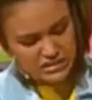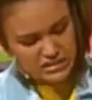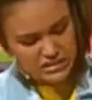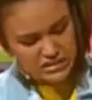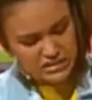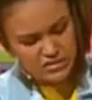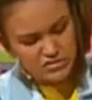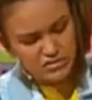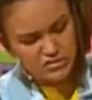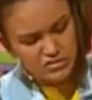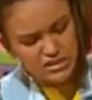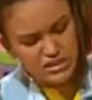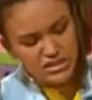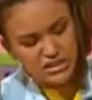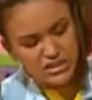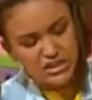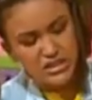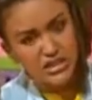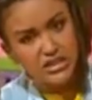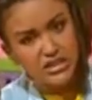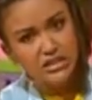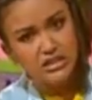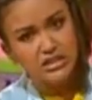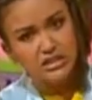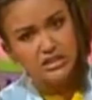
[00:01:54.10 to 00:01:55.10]
and
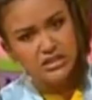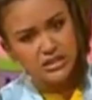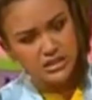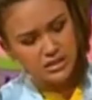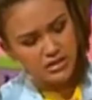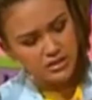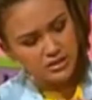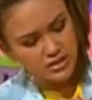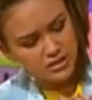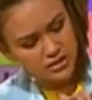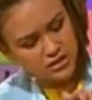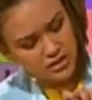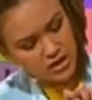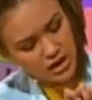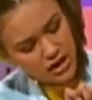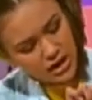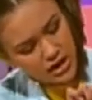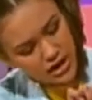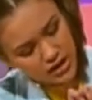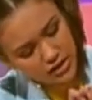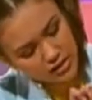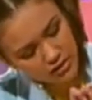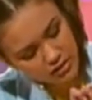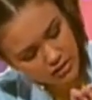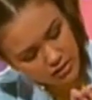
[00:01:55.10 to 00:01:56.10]
squishy on the
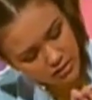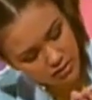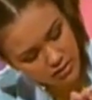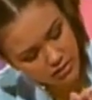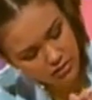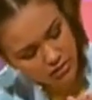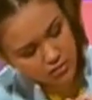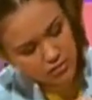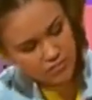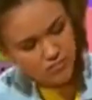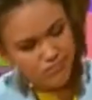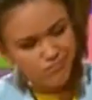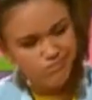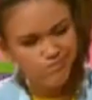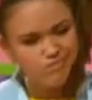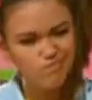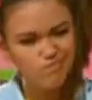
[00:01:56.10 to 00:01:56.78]
inside.